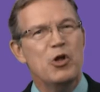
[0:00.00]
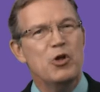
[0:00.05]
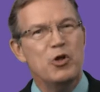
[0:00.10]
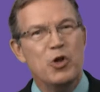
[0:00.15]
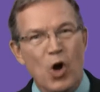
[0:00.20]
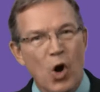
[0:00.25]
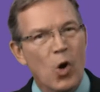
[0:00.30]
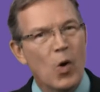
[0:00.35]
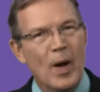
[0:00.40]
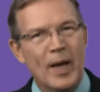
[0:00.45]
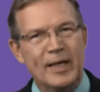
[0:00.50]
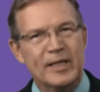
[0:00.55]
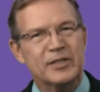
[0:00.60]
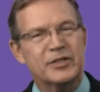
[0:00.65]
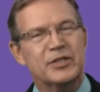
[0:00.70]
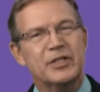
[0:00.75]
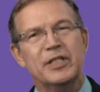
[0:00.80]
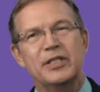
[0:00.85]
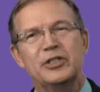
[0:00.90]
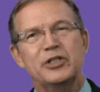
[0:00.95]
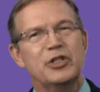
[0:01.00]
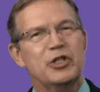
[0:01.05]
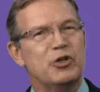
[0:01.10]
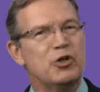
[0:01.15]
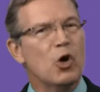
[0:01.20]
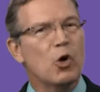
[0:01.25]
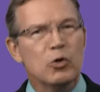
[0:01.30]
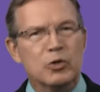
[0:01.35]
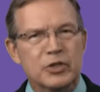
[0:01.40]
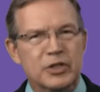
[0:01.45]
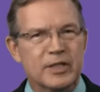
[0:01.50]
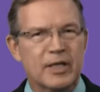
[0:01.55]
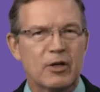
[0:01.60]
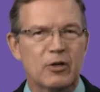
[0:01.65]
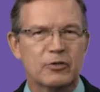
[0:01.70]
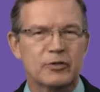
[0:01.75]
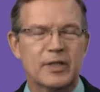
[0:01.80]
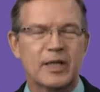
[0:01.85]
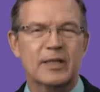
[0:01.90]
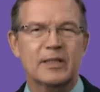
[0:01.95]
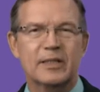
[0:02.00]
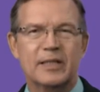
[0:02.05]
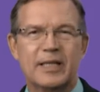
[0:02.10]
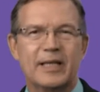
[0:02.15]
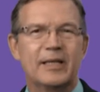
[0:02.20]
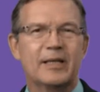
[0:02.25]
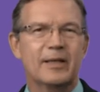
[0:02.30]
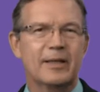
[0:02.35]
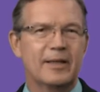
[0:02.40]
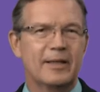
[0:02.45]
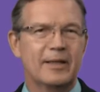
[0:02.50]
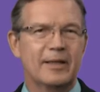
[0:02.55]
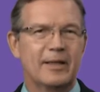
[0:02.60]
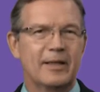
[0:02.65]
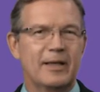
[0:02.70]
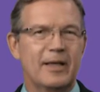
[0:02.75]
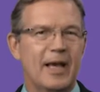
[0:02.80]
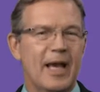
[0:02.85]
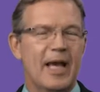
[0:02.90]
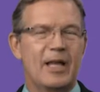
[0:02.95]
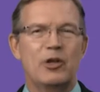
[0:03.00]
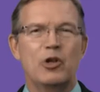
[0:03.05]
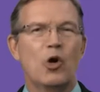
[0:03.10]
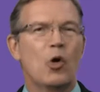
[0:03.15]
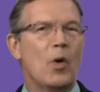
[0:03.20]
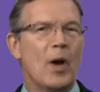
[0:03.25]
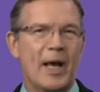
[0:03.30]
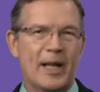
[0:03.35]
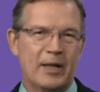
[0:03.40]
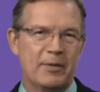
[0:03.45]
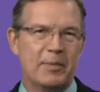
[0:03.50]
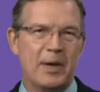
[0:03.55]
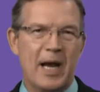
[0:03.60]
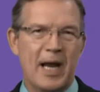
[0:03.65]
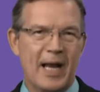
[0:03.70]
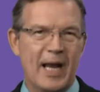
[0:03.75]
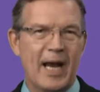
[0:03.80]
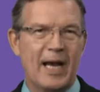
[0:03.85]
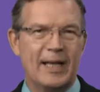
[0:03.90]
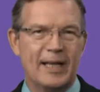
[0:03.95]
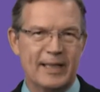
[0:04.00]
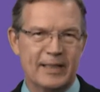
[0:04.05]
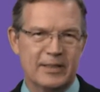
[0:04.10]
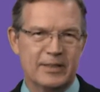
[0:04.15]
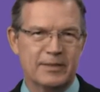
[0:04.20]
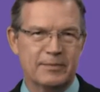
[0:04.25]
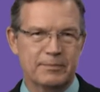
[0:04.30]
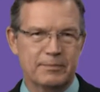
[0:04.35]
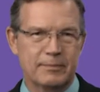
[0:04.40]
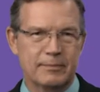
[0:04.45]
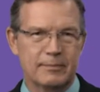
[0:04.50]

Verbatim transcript: no anesthesia, no sterile technique, and no antibiotics.